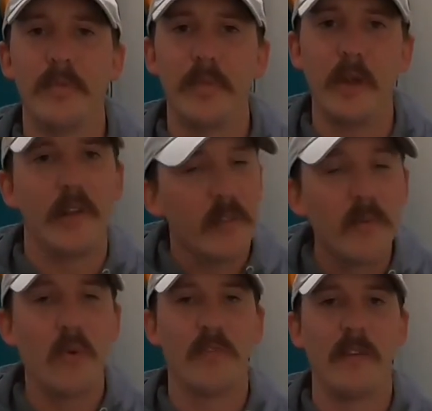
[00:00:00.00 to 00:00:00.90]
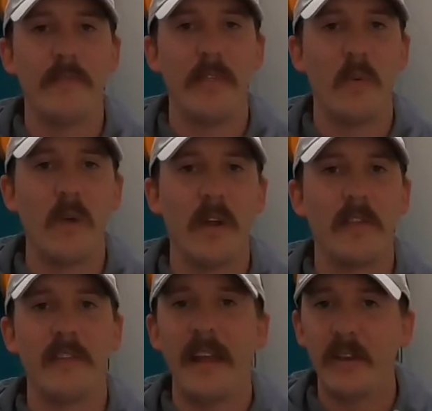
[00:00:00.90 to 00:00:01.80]
There is some cool stuff in the
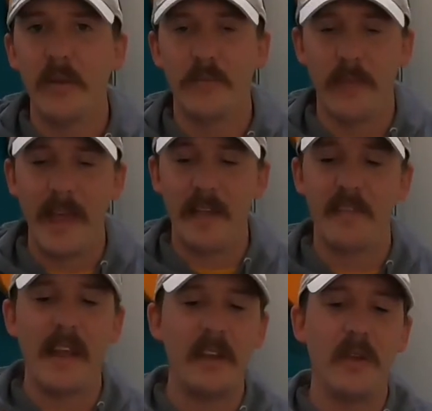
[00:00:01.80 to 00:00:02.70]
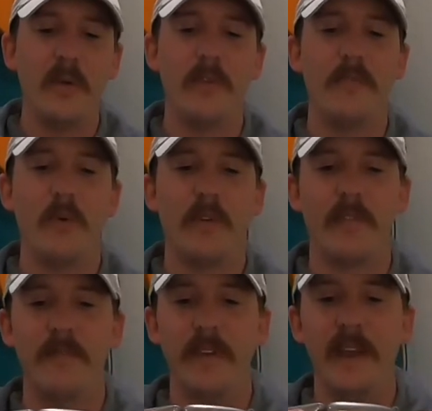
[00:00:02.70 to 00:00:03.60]
works. Stay tuned for that. Stay tuned for
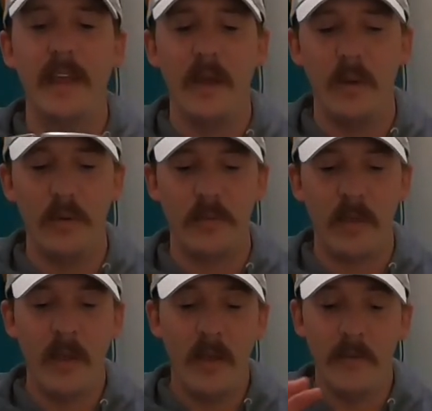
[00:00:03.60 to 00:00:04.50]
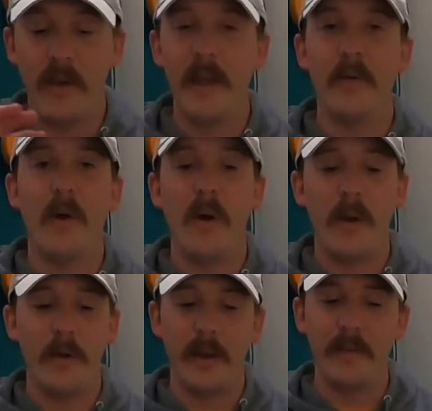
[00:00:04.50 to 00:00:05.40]
some videos later
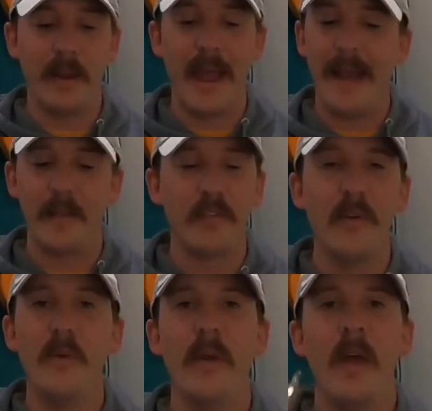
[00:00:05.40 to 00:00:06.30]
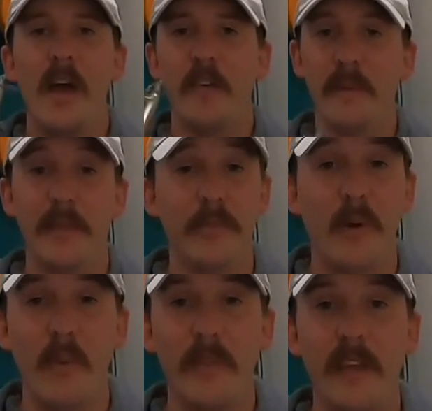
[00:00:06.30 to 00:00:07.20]
on, or even kind of soon, of me
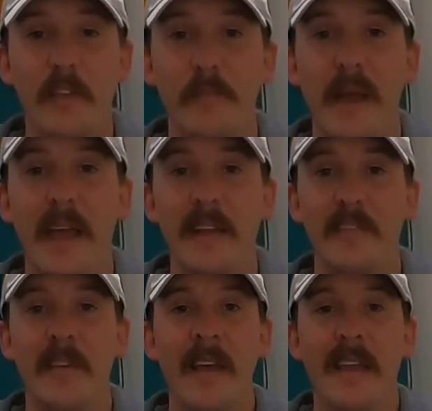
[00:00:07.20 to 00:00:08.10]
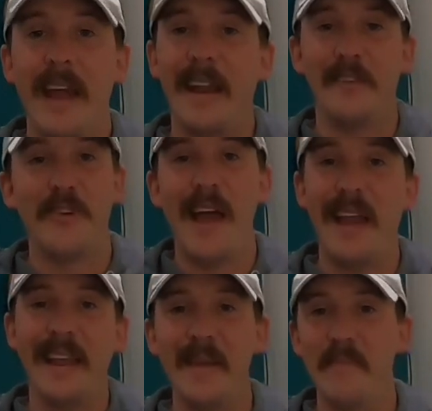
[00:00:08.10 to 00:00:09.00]
throwing these baits, kind of
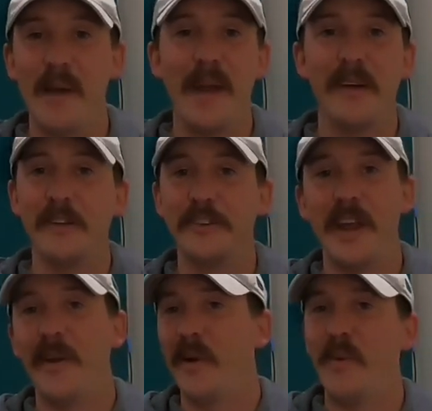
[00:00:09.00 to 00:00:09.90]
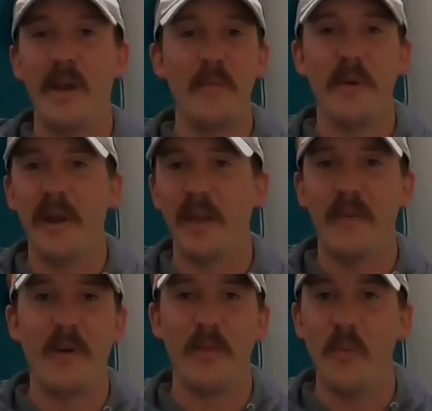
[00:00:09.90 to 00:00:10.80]
trying to get better, sharing what I'm learning
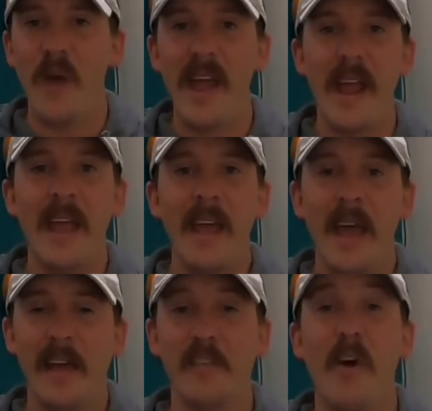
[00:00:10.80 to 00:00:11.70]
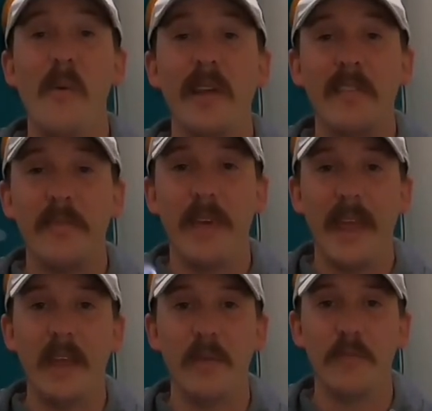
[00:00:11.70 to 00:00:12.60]
along the way. As always,
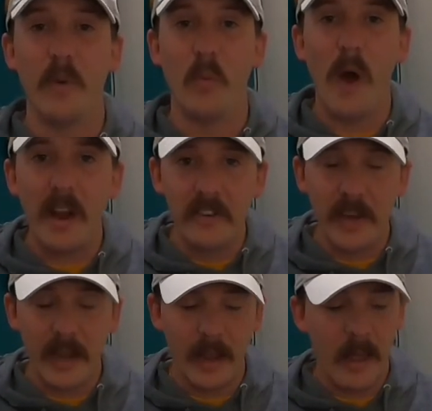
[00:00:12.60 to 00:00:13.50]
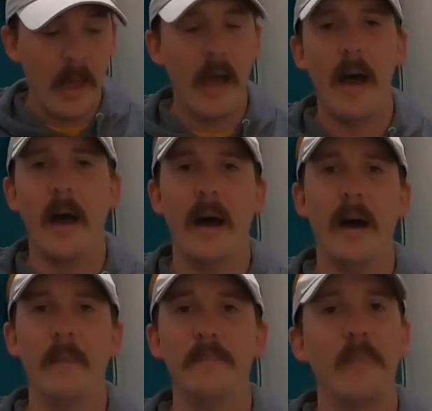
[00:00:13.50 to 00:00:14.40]
thank you for watching,
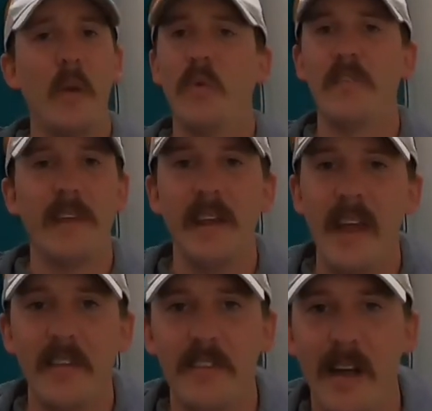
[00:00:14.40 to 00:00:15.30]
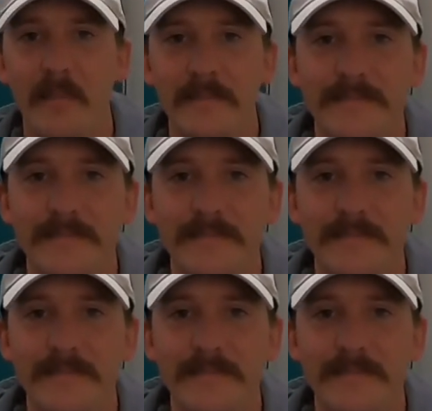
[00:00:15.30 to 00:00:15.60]
and we'll see you next time.